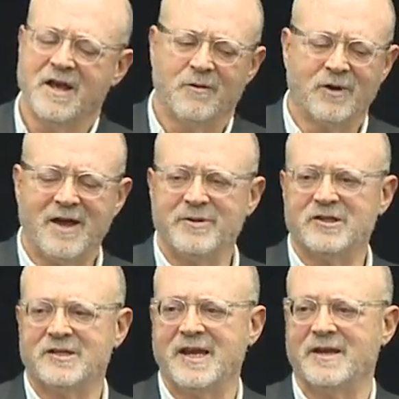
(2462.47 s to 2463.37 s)
What I've been
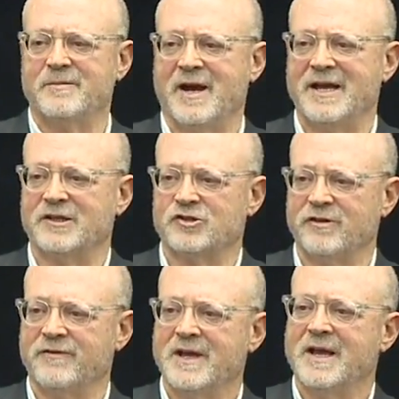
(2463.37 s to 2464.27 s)
saying in my
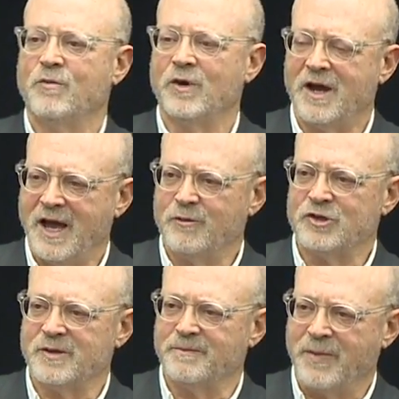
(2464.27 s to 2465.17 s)
industry, when I
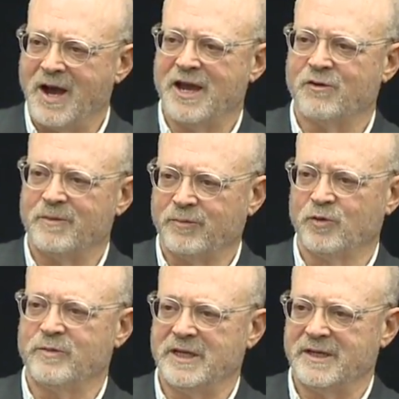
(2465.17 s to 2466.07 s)
was a buyer at
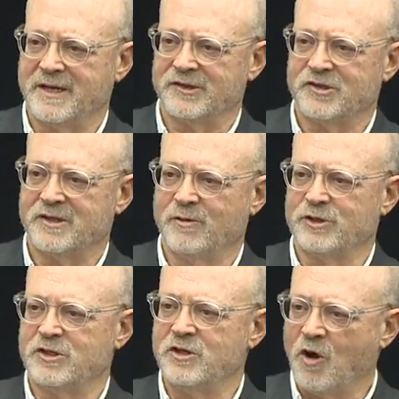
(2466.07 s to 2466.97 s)
Bloomingdale's, there
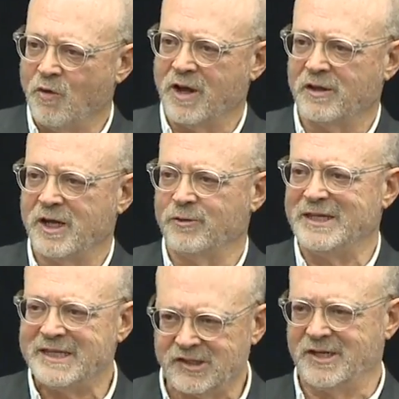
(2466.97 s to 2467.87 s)
was no online, there were
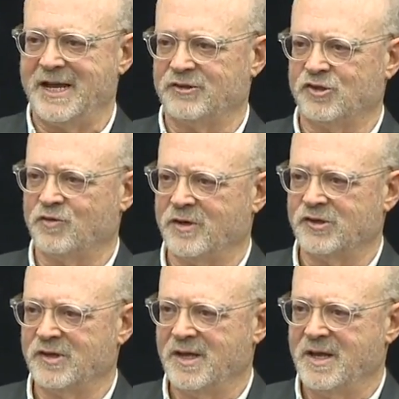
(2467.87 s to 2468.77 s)
discount
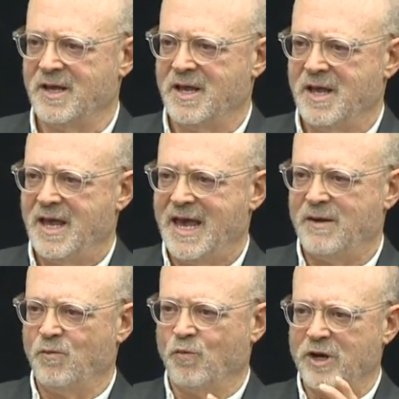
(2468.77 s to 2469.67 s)
stores.
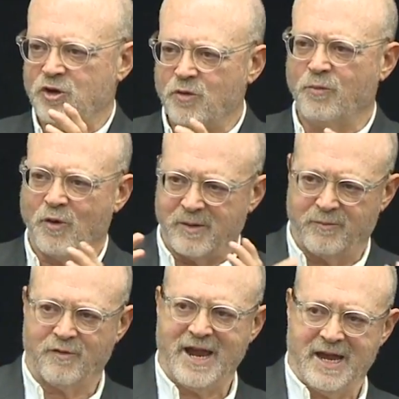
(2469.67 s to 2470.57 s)
And when you bought a
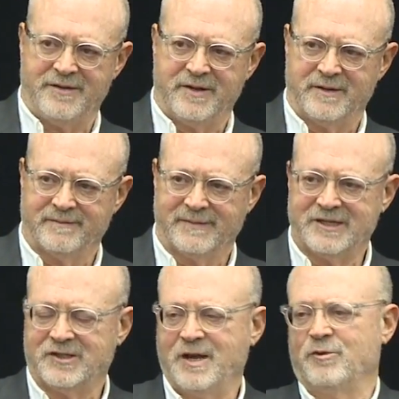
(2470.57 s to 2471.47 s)
brand,
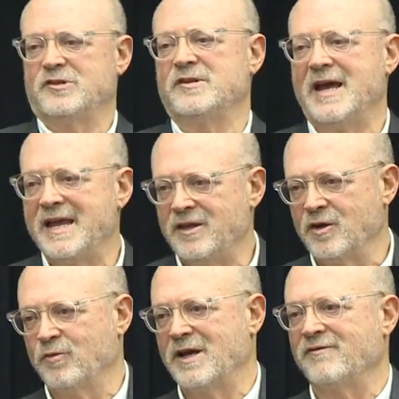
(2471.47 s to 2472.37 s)
let's say it was Nike
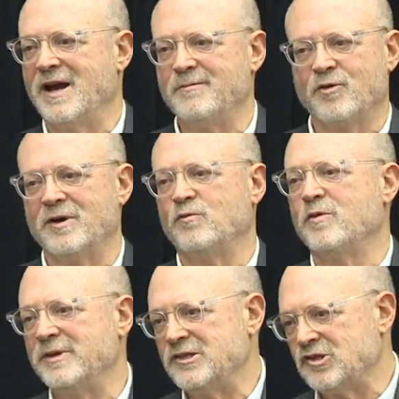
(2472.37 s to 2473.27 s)
or whatever, I bought
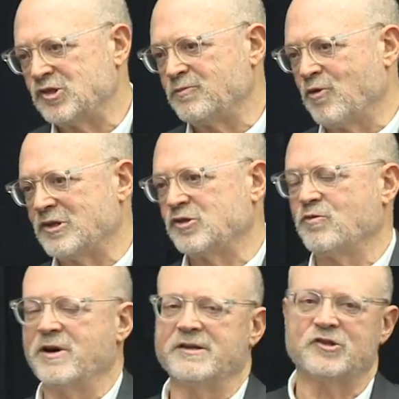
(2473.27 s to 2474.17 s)
women's
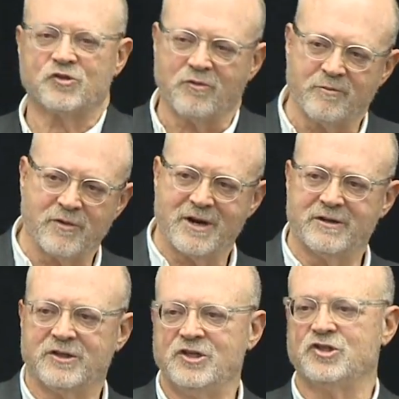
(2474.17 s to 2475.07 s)
sportswear and swimwear
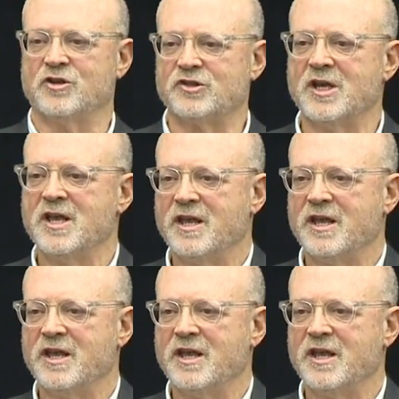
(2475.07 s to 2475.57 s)
and t shirts.